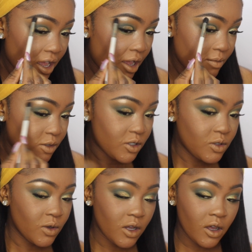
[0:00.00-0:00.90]
I'm just
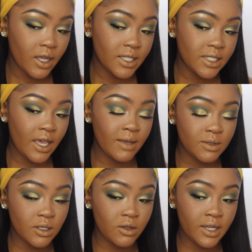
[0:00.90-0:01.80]
doing all
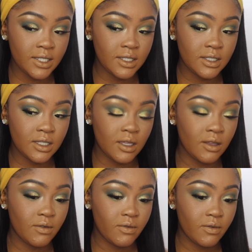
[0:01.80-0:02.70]
types of crazy
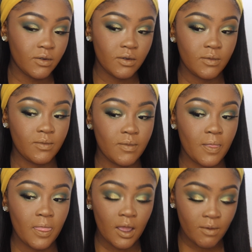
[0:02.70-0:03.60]
stuff.
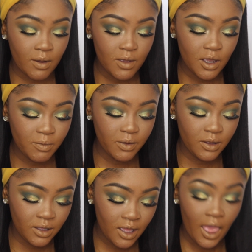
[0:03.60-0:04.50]
Alright, we gonna
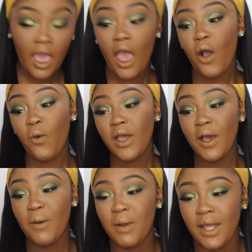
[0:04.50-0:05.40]

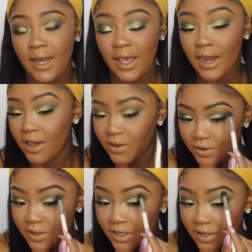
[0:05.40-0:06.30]
plan that out
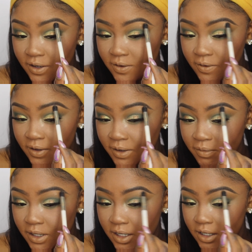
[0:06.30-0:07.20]
when
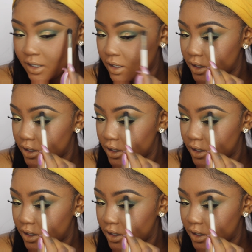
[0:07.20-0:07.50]
I'm done.